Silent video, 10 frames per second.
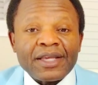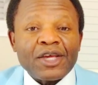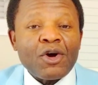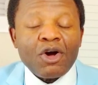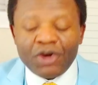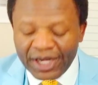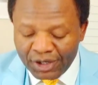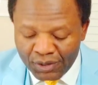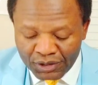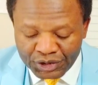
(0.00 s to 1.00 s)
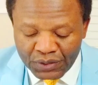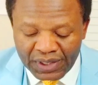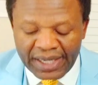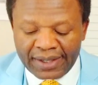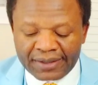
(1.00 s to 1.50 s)
He already knows your
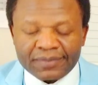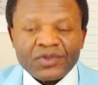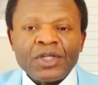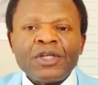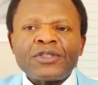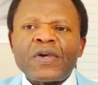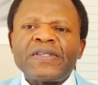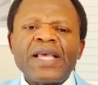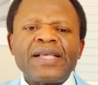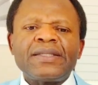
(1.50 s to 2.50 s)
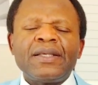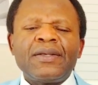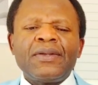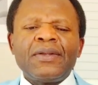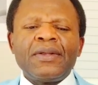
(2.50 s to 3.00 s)
need. So he says,
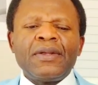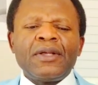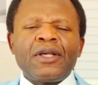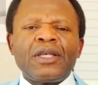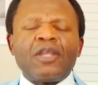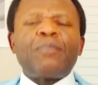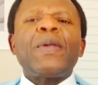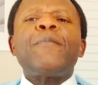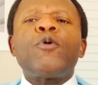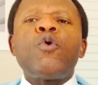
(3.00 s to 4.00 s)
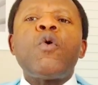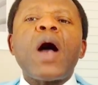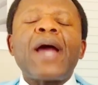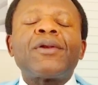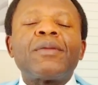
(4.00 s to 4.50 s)
the people
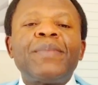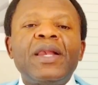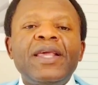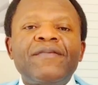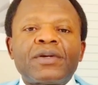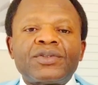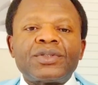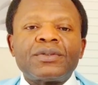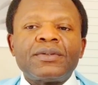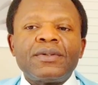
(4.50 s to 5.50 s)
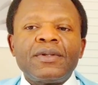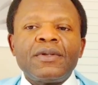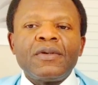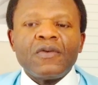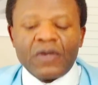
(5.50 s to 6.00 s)
who are not believers,
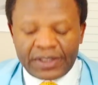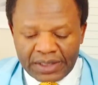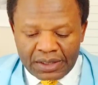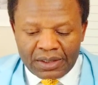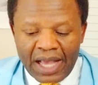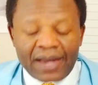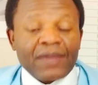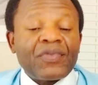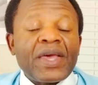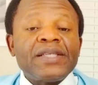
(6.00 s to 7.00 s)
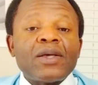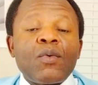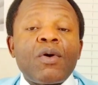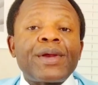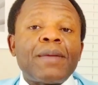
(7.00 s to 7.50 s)
these are the things they
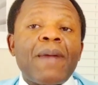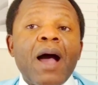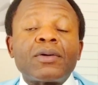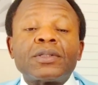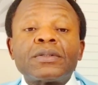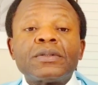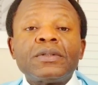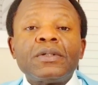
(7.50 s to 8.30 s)
worry about.